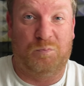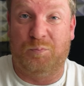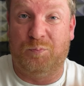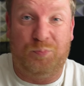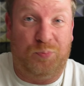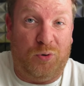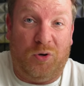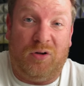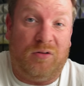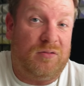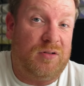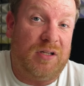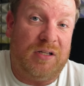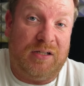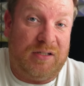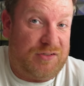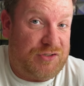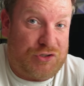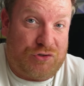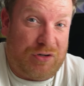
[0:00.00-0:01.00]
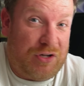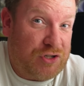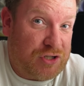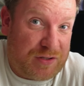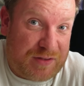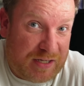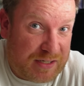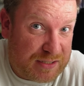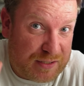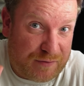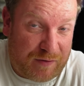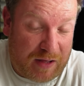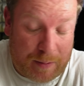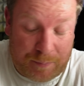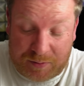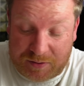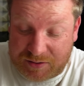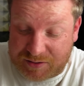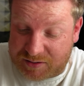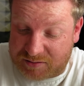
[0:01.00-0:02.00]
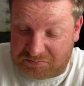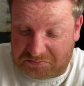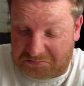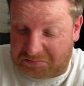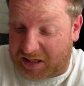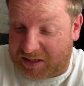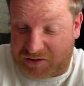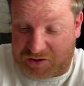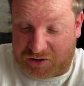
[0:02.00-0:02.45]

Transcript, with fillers: but stranger things have happened. That's